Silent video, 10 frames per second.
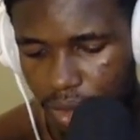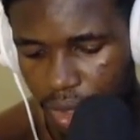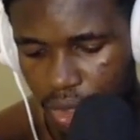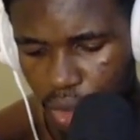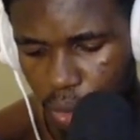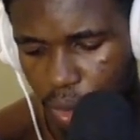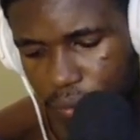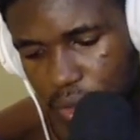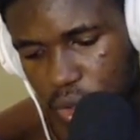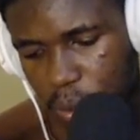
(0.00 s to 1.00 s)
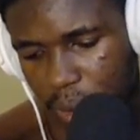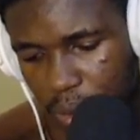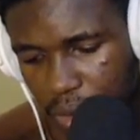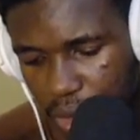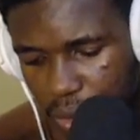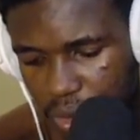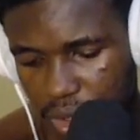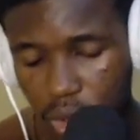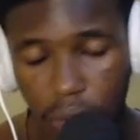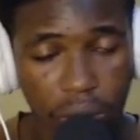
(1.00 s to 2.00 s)
So, of course, you might want to use the
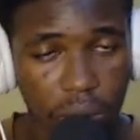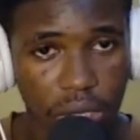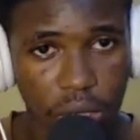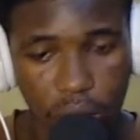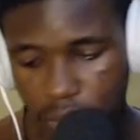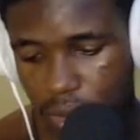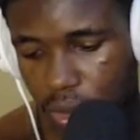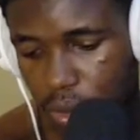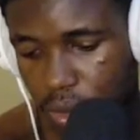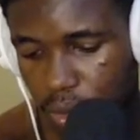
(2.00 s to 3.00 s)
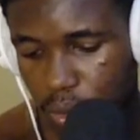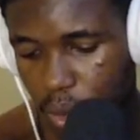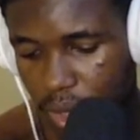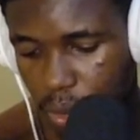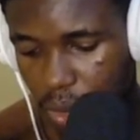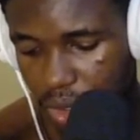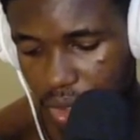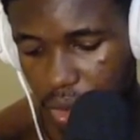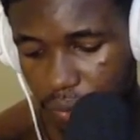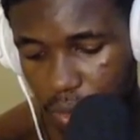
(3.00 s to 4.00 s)
soft notation. So, the 1 will
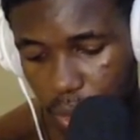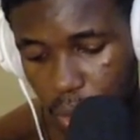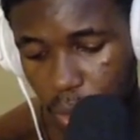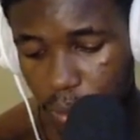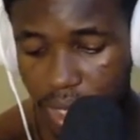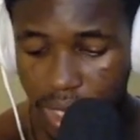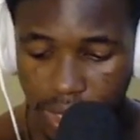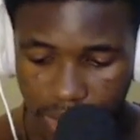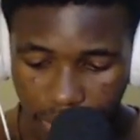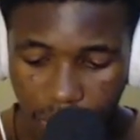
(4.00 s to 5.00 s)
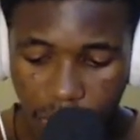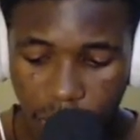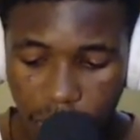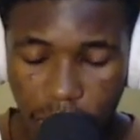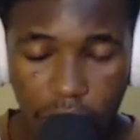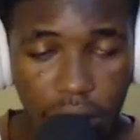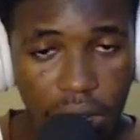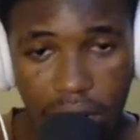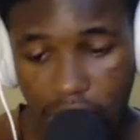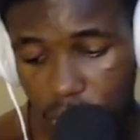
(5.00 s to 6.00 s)
consist of do, mi, sol.
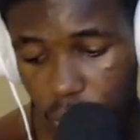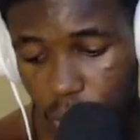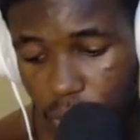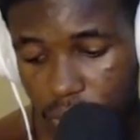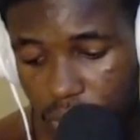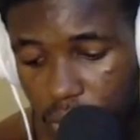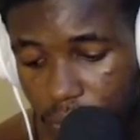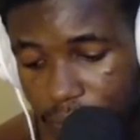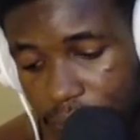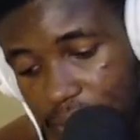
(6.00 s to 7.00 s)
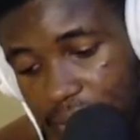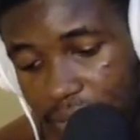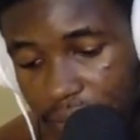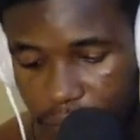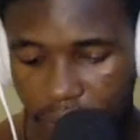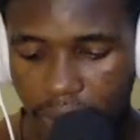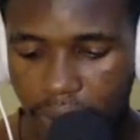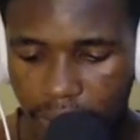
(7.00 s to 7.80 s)
The 2 will consist of re, fa,